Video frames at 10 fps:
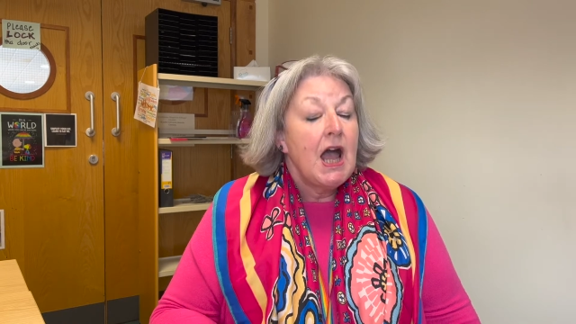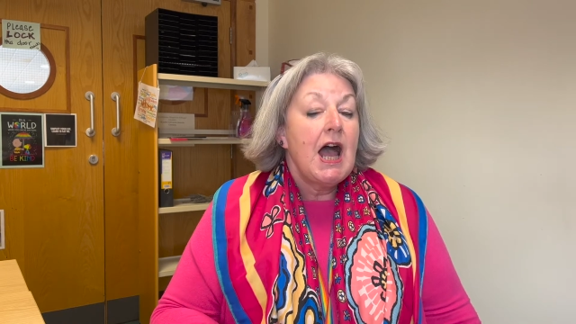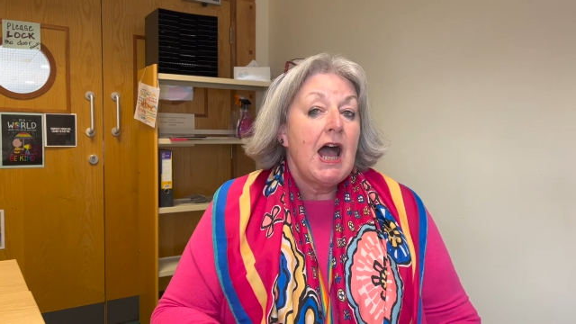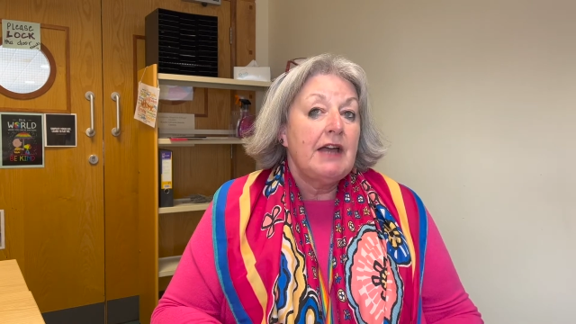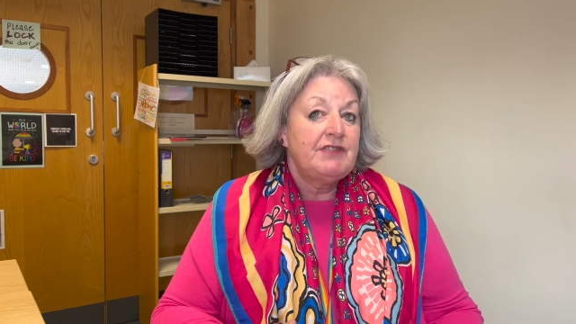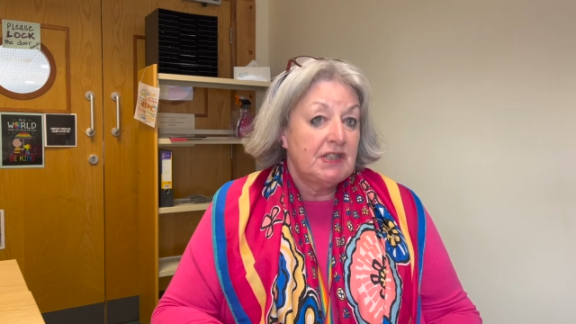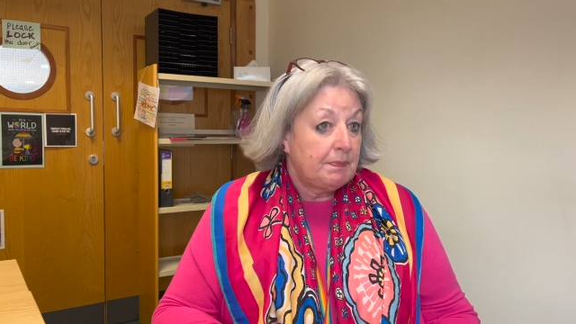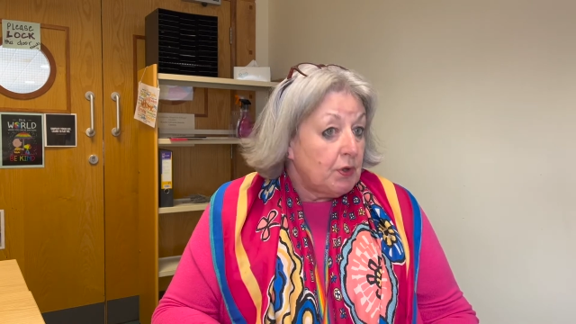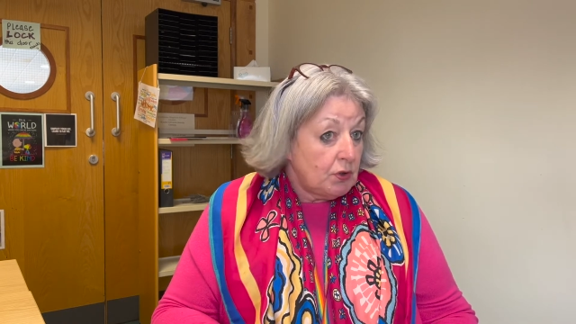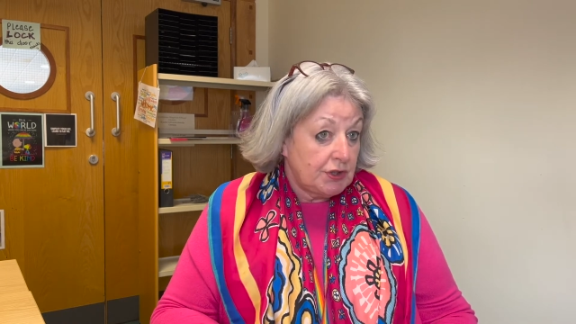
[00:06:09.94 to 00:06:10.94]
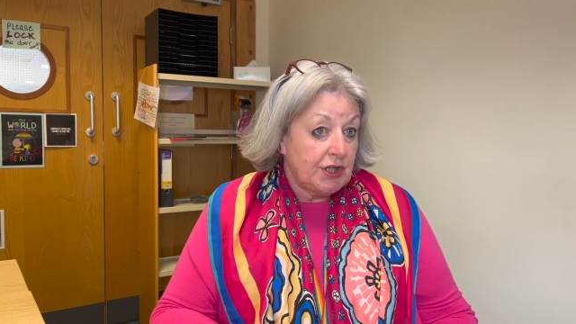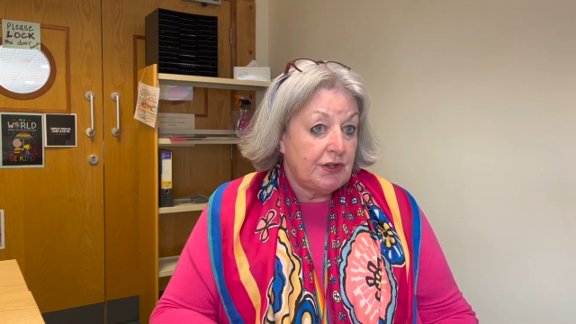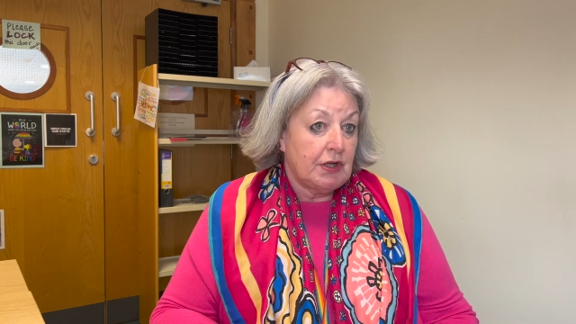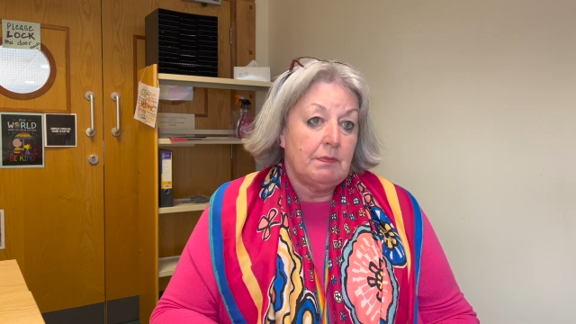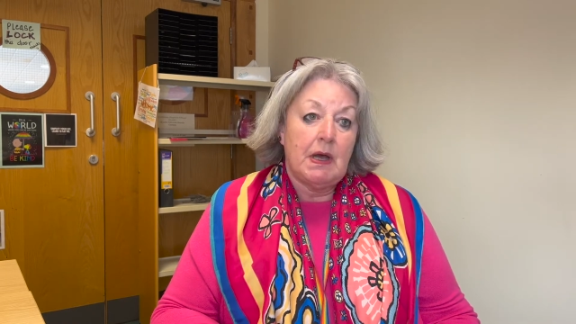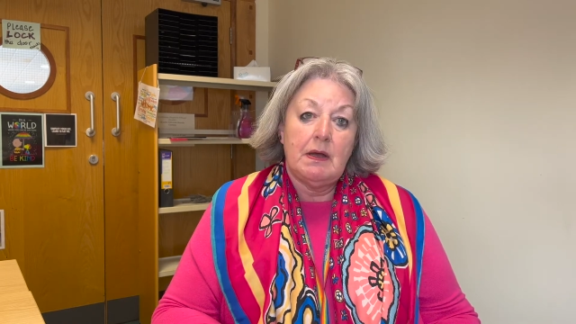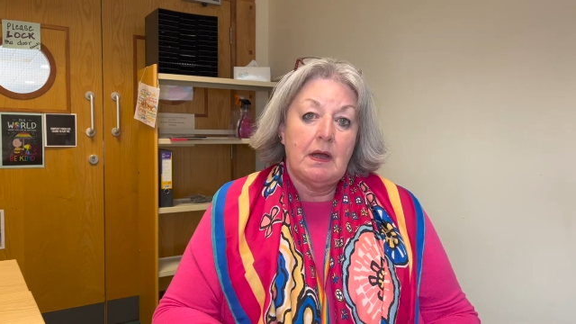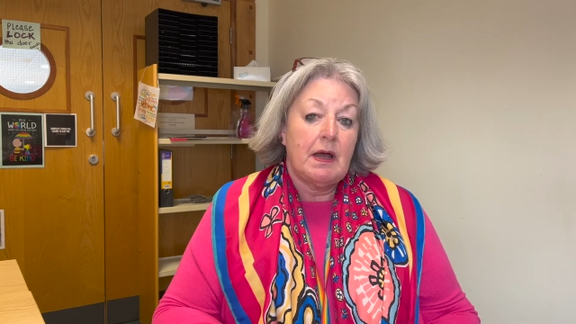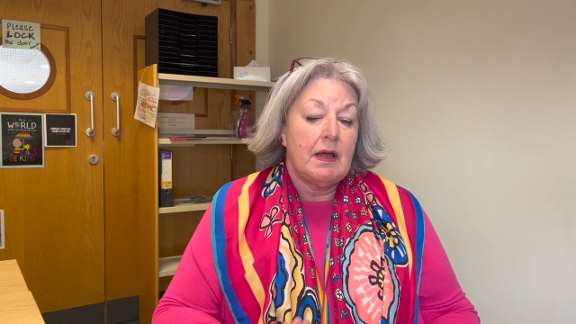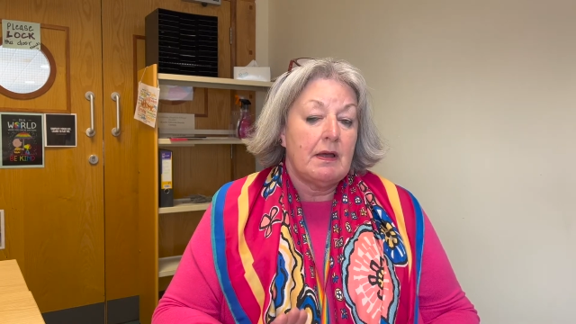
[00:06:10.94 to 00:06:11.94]
I've supported them.
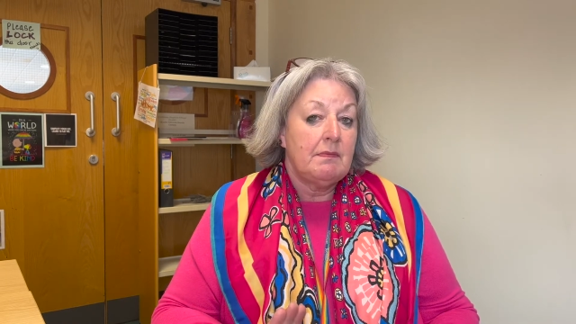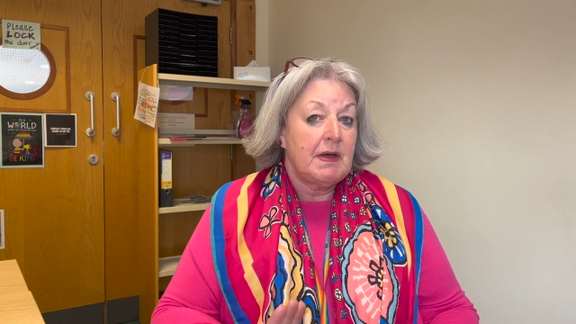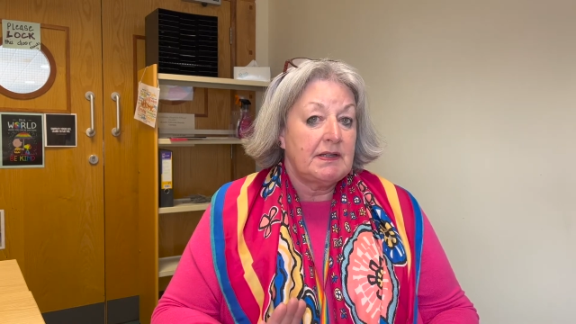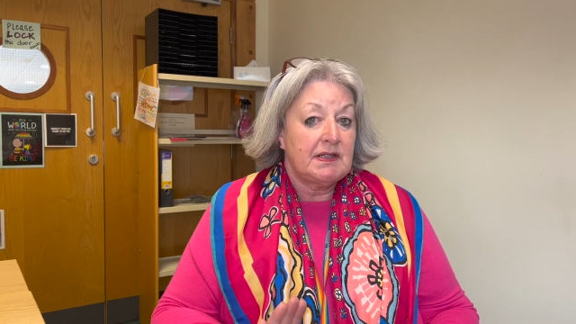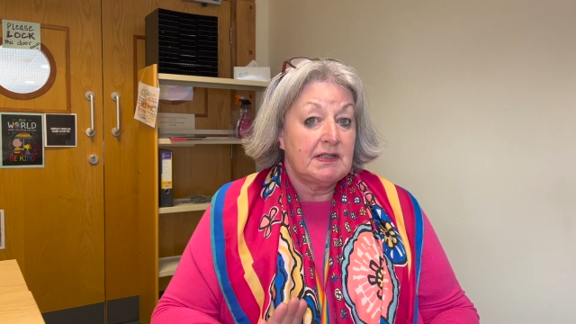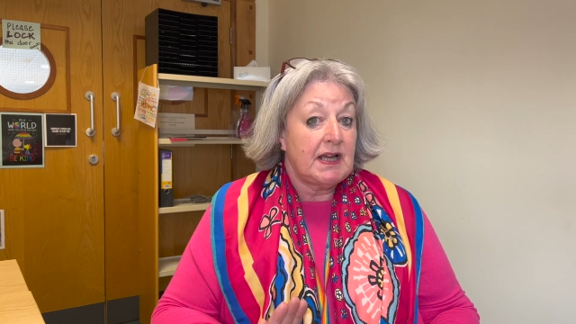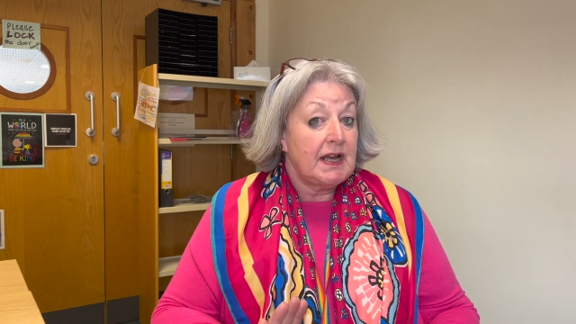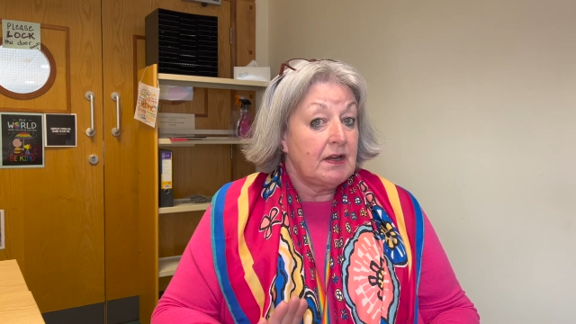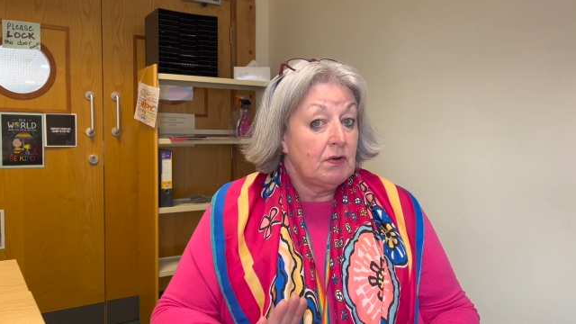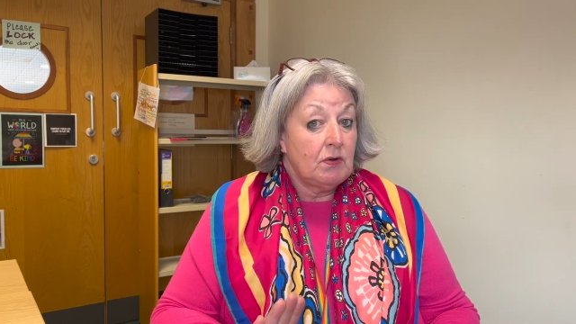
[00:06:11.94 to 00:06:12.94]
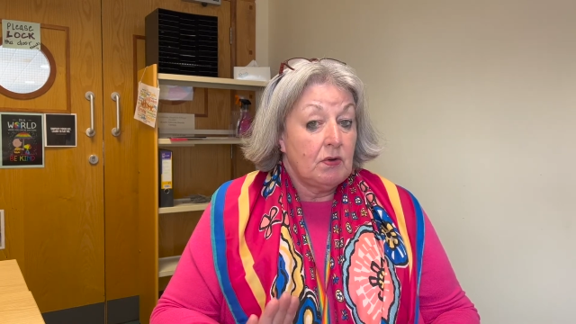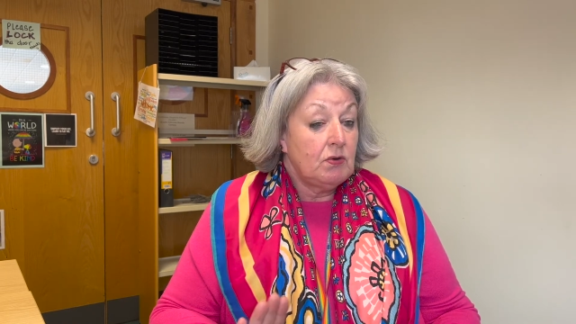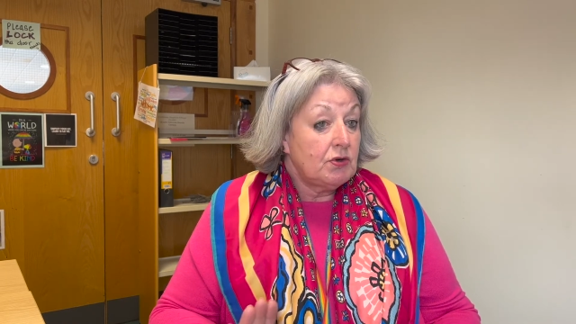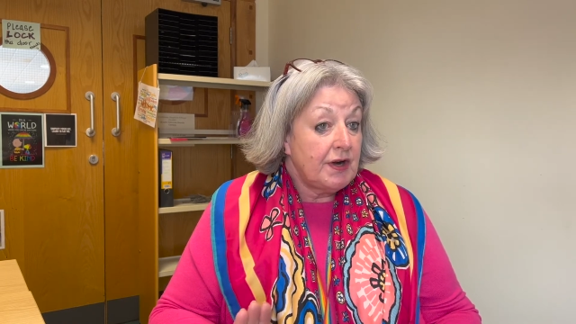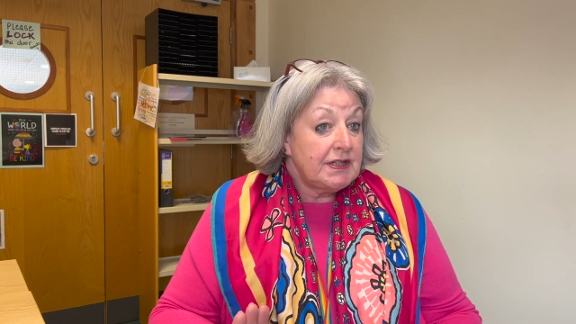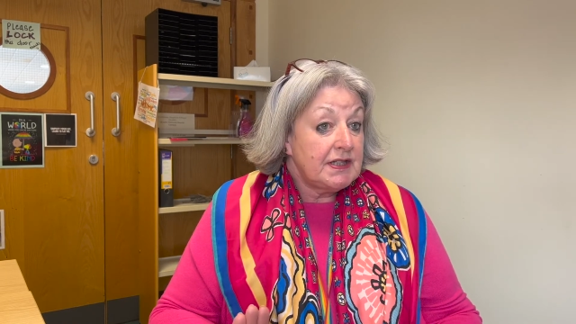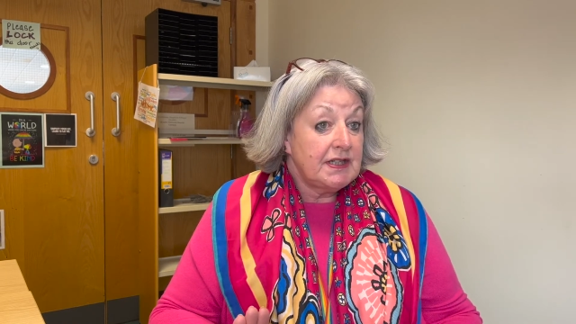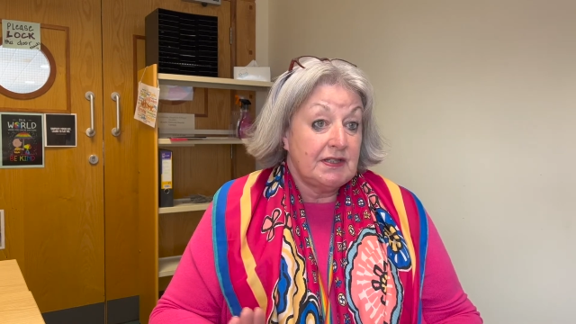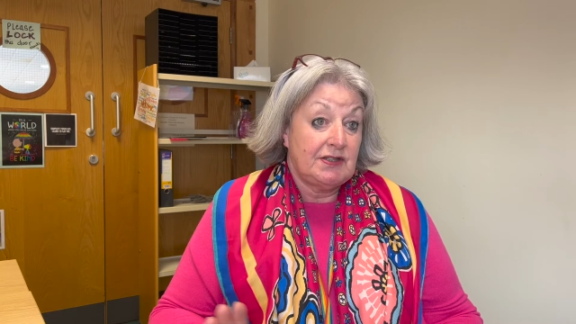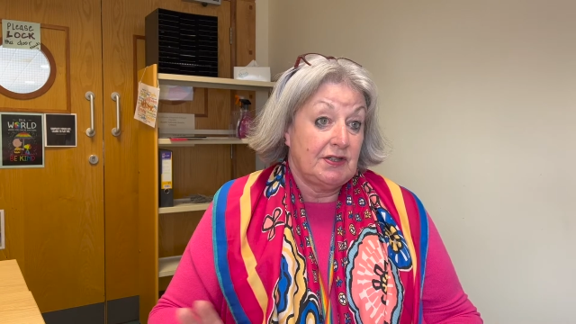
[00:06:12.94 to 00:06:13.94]
As I say, all credit
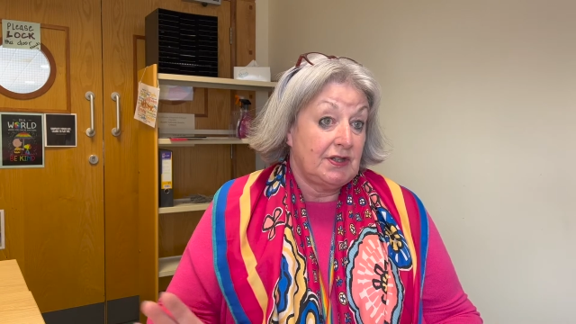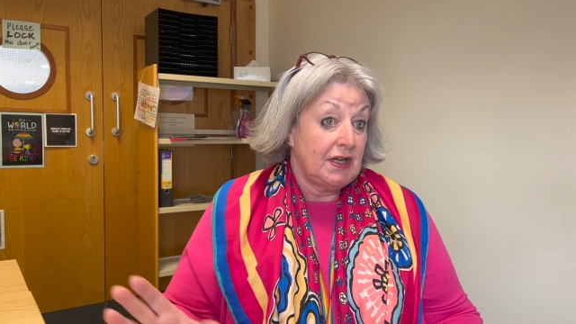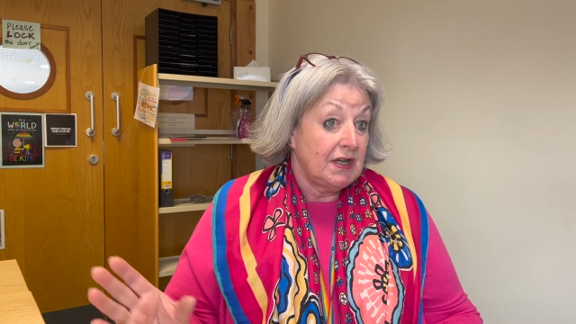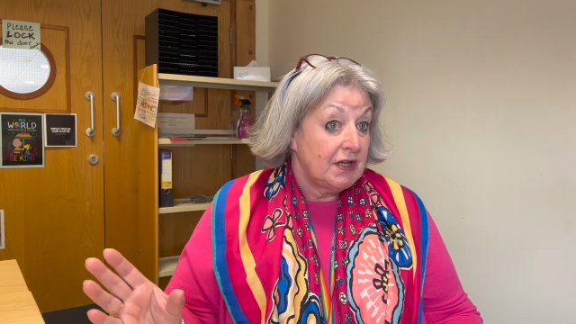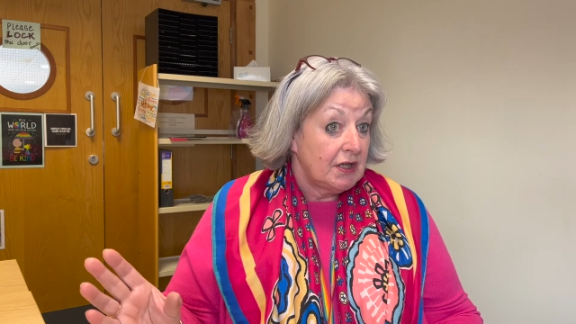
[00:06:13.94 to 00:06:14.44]
is to the